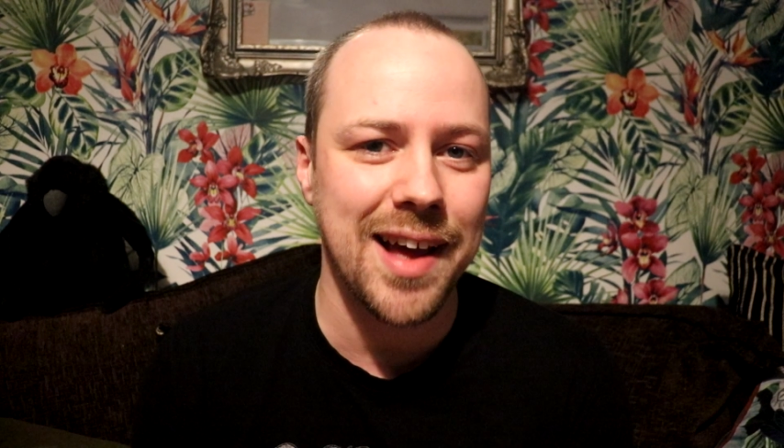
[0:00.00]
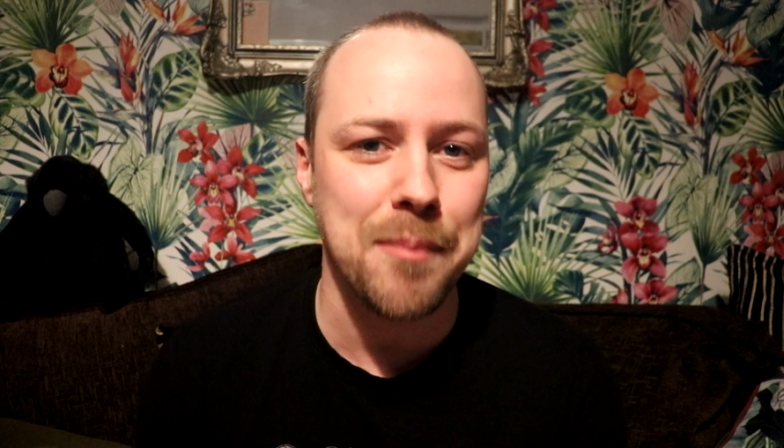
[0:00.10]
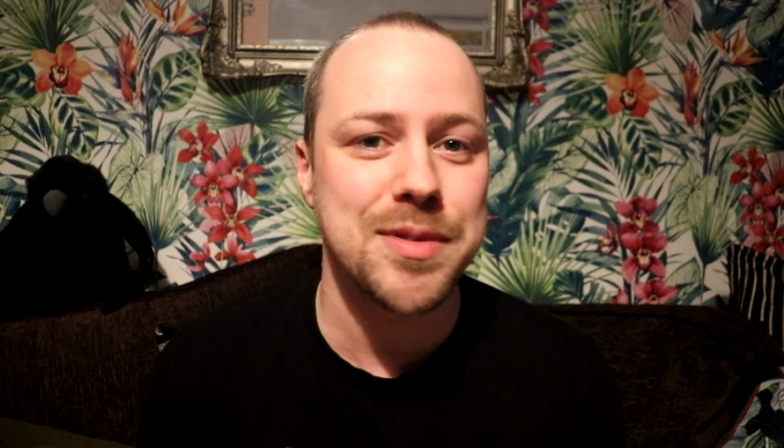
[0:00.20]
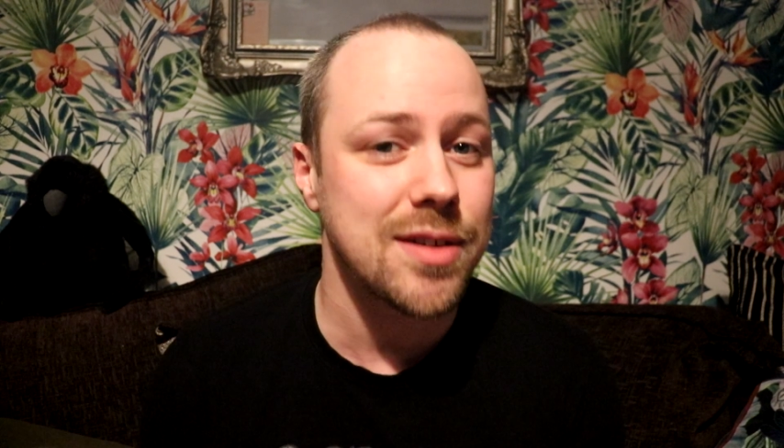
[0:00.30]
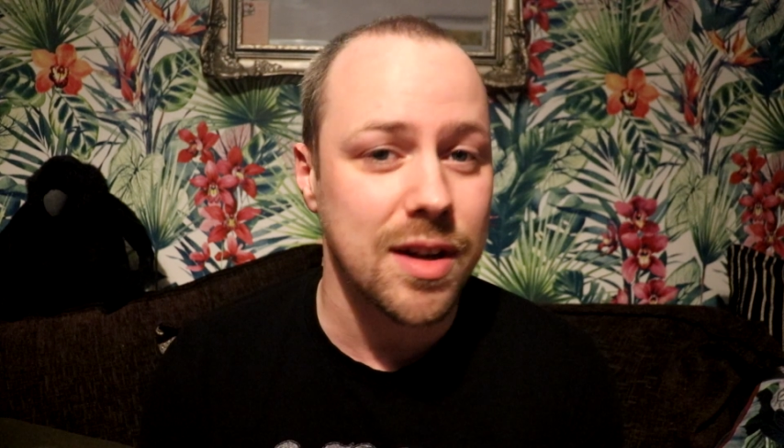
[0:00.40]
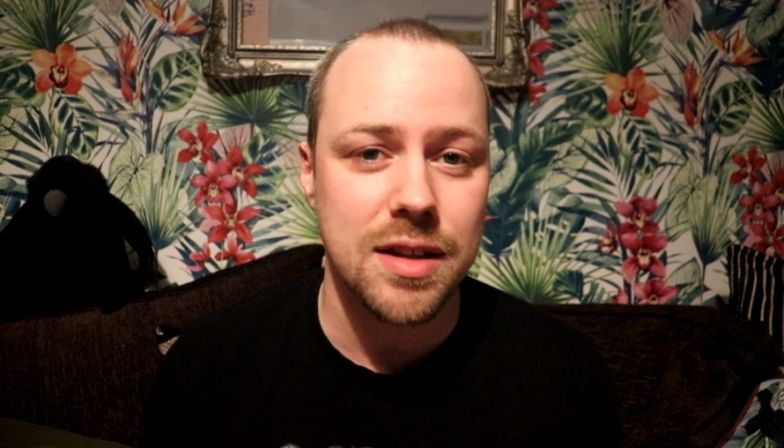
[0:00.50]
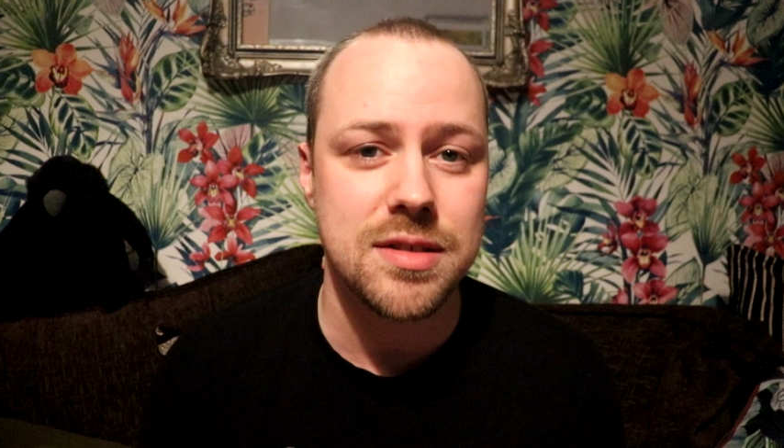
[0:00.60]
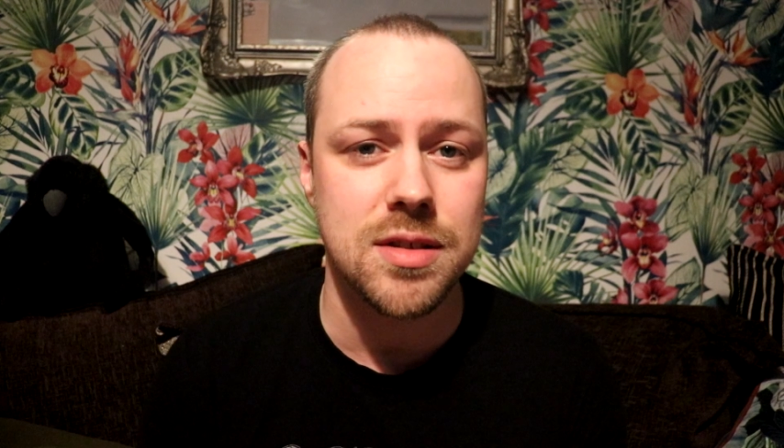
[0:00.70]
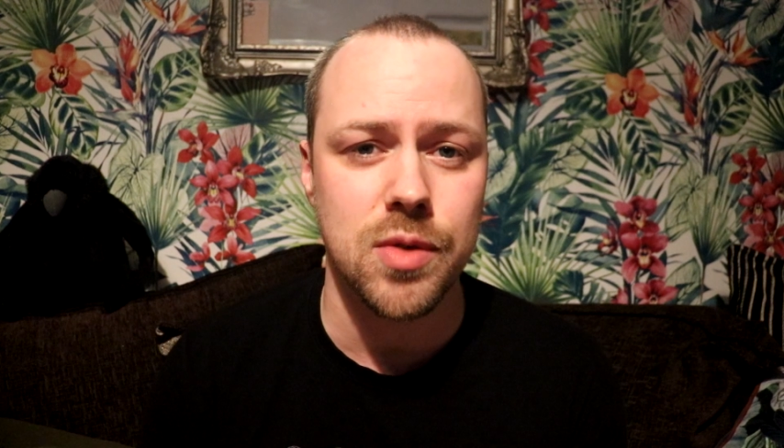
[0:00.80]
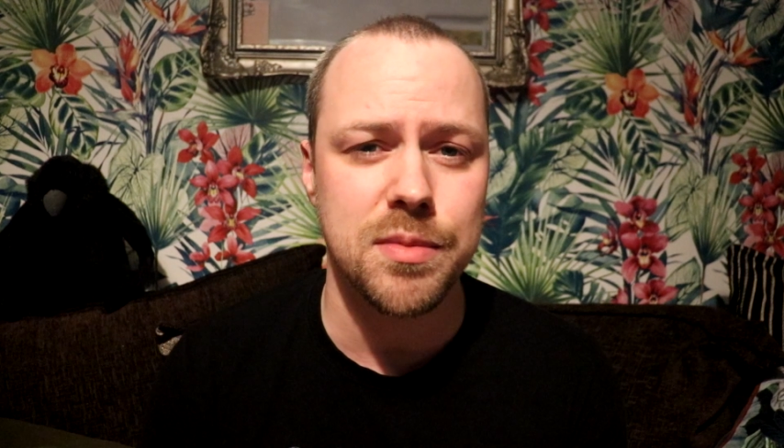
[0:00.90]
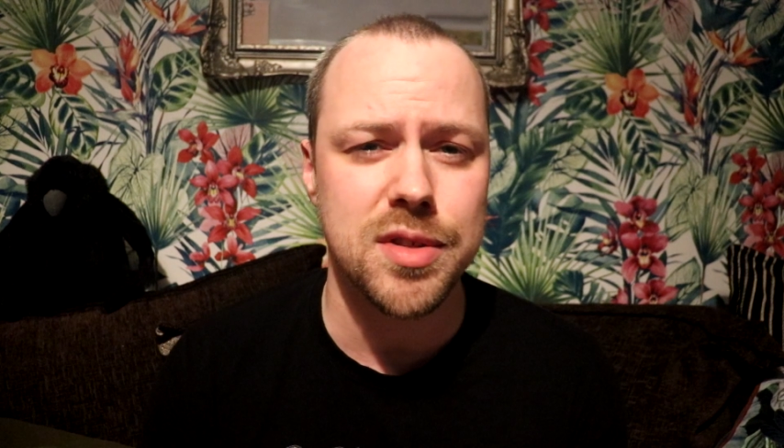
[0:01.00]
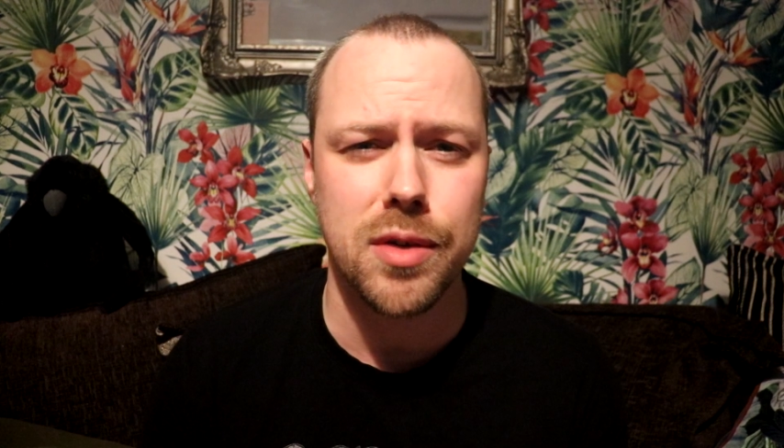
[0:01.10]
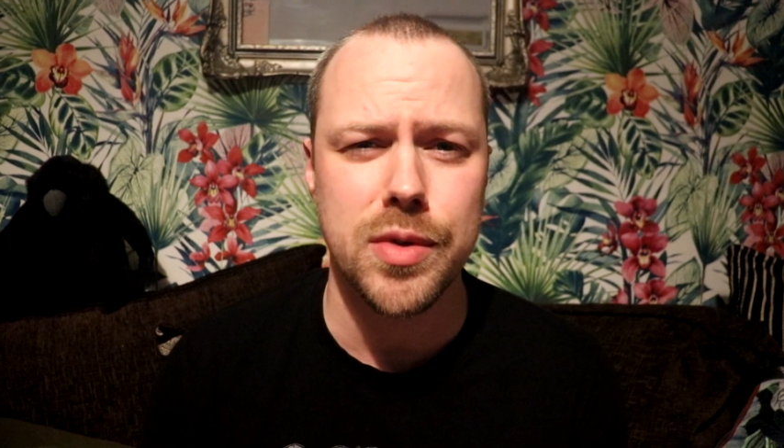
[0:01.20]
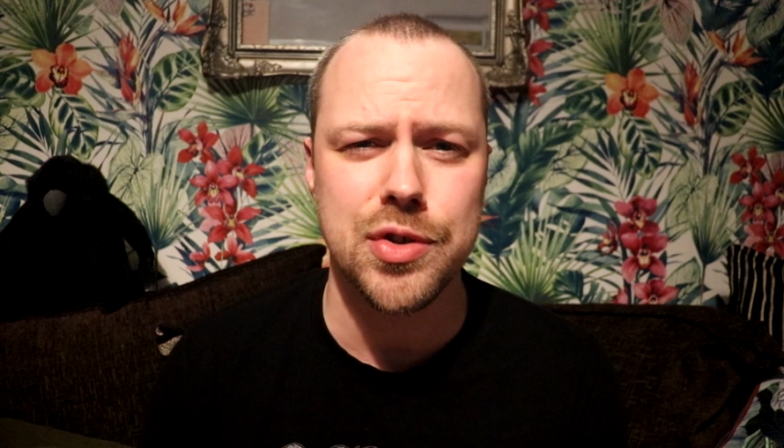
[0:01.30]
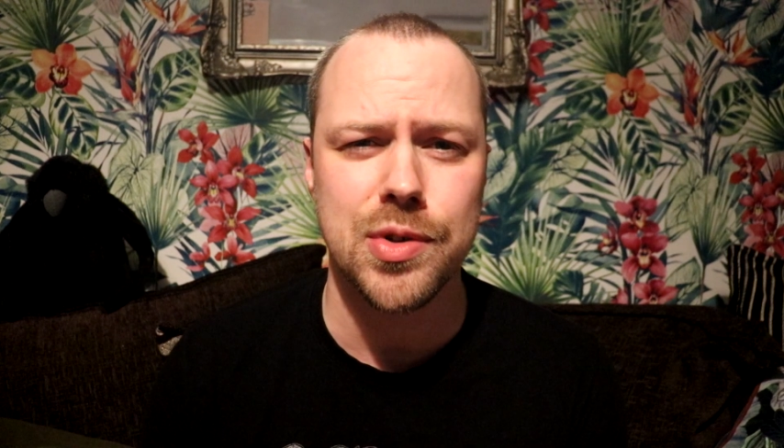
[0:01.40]
I'm still going to listen to it. I'm
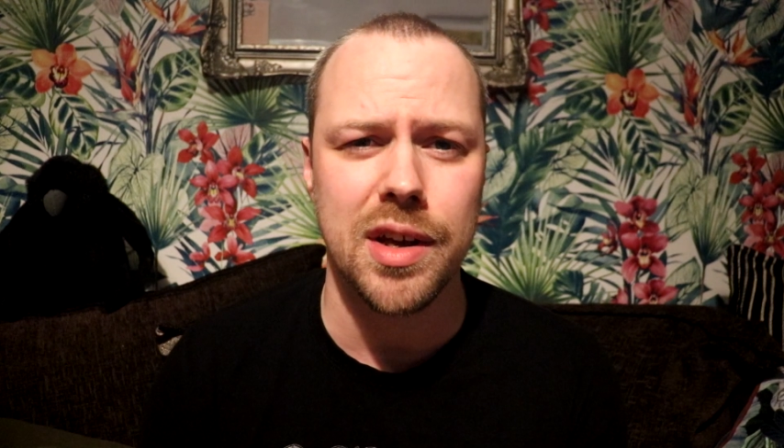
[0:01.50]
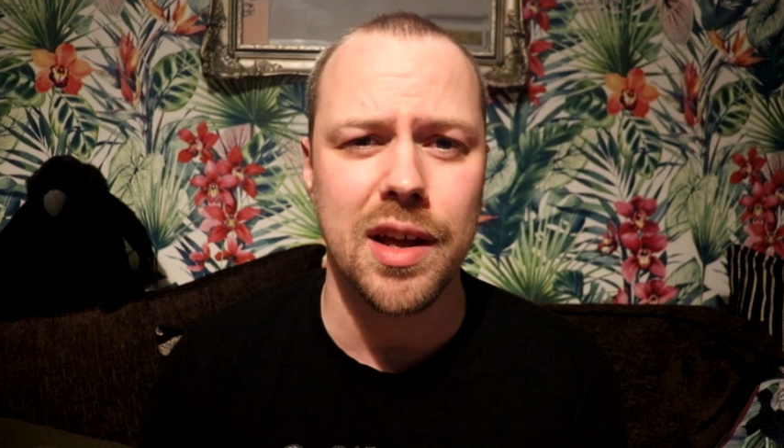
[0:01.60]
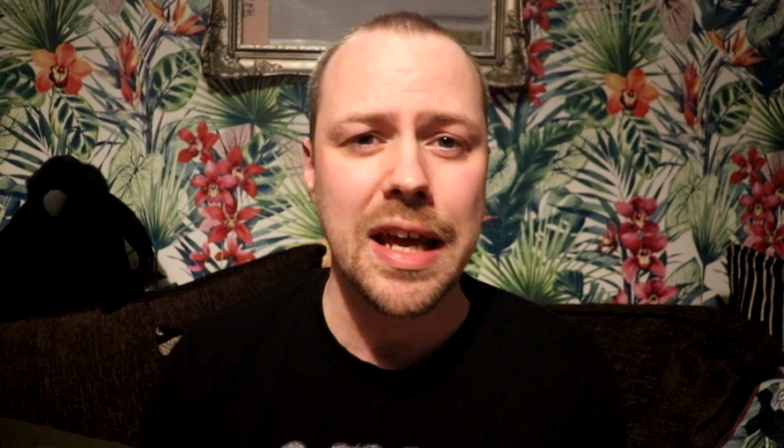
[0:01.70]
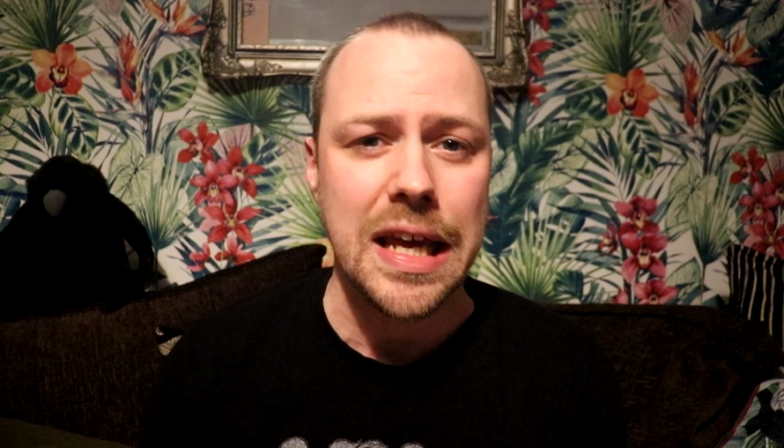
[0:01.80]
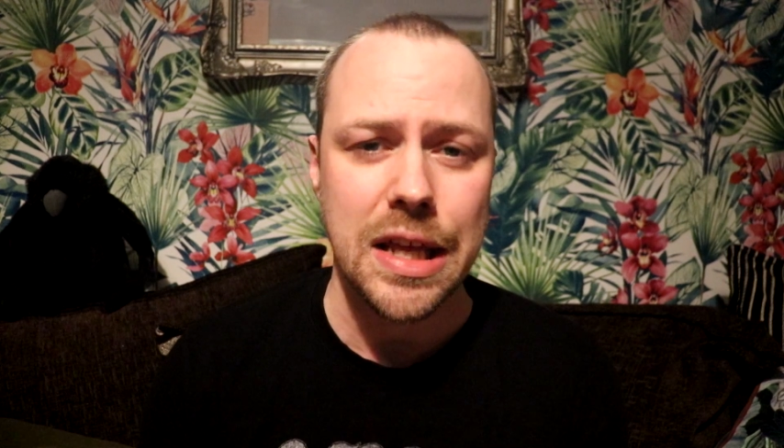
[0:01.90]
still going to enjoy it.